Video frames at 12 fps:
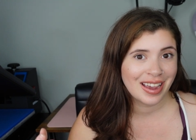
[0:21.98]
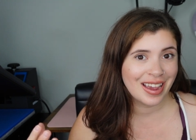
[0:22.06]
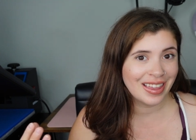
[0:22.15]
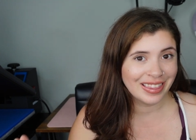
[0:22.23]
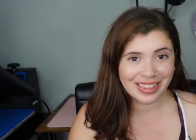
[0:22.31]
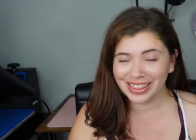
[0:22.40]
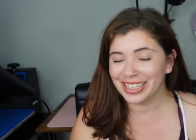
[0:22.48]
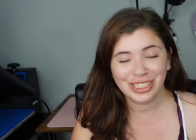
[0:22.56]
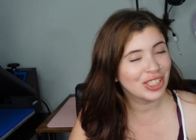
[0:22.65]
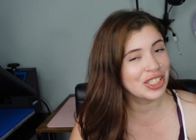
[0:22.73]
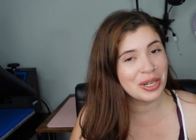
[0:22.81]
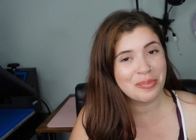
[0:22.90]
and
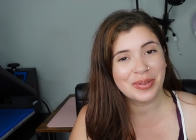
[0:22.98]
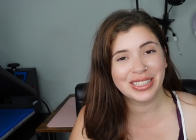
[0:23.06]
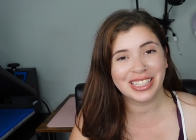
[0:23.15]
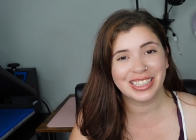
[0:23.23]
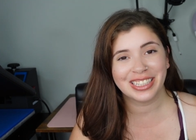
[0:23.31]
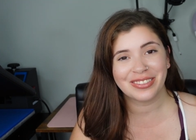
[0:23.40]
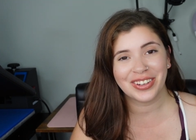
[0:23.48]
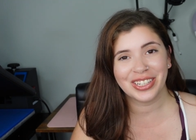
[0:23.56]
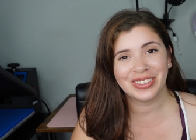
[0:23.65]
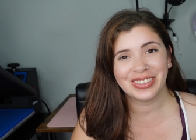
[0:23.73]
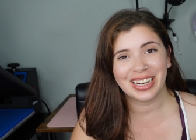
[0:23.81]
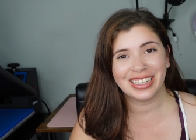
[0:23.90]
let's jump into this
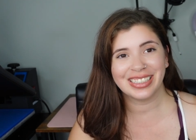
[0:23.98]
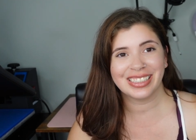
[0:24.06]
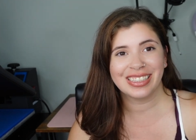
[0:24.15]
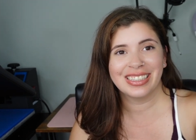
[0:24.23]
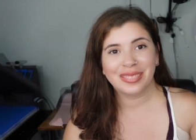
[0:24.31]
video, guys.